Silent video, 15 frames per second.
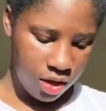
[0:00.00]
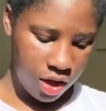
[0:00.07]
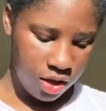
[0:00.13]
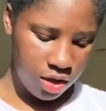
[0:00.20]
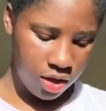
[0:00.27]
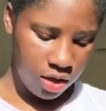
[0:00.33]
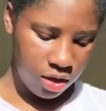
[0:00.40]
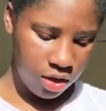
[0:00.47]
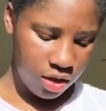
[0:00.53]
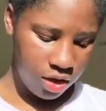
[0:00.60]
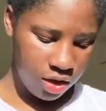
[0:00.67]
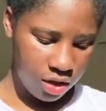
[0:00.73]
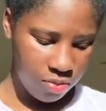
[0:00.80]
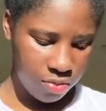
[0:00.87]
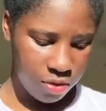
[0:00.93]
I think
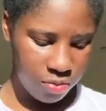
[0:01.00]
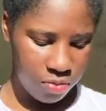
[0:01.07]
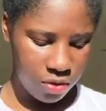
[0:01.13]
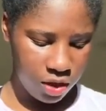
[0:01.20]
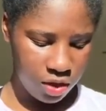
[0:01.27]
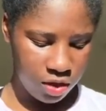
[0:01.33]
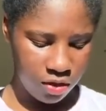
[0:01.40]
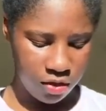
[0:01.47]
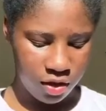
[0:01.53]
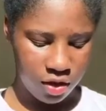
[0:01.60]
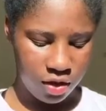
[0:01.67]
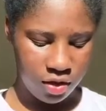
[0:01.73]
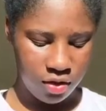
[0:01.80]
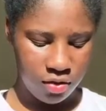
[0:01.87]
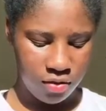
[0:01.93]
this is pre-plucked already.
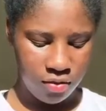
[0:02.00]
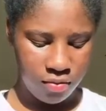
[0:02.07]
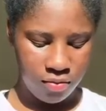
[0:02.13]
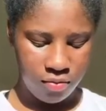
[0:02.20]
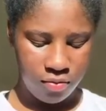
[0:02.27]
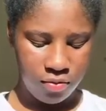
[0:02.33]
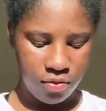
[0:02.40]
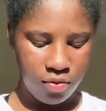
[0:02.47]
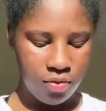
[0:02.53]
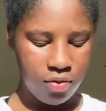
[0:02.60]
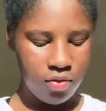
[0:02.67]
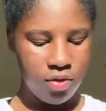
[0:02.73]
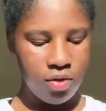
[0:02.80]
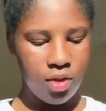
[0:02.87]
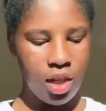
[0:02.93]

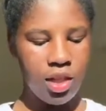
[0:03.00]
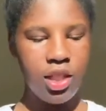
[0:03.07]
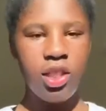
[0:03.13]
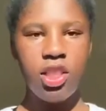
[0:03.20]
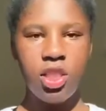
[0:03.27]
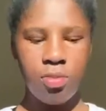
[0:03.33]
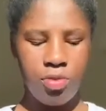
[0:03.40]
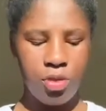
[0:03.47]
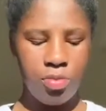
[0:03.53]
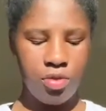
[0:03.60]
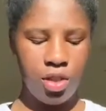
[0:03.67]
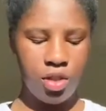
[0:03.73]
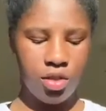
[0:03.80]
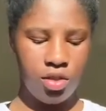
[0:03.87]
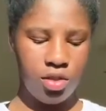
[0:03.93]
I think this is
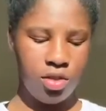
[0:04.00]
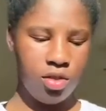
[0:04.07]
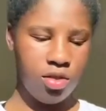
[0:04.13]
pre-plucked.